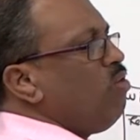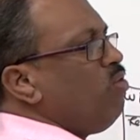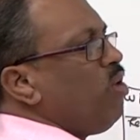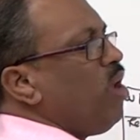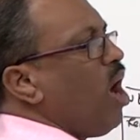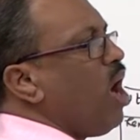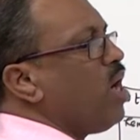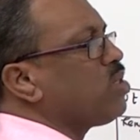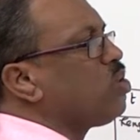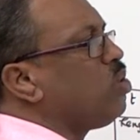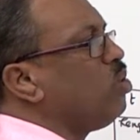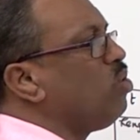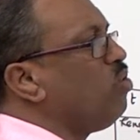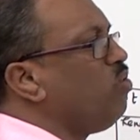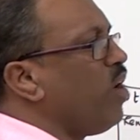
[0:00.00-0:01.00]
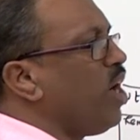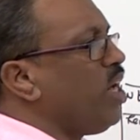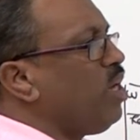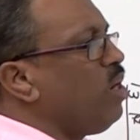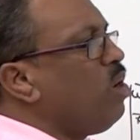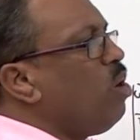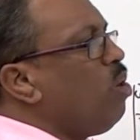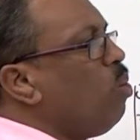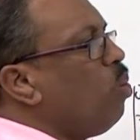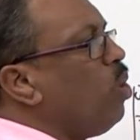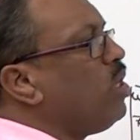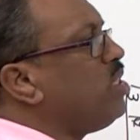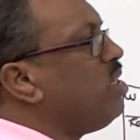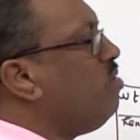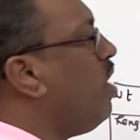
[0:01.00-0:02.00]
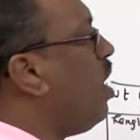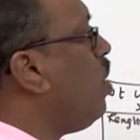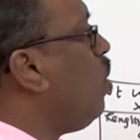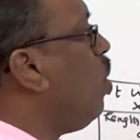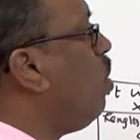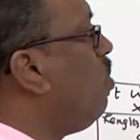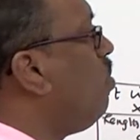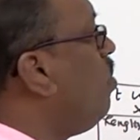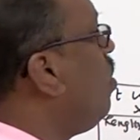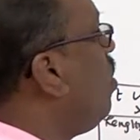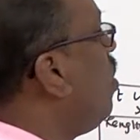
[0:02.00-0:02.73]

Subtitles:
We ask you to find what is the value of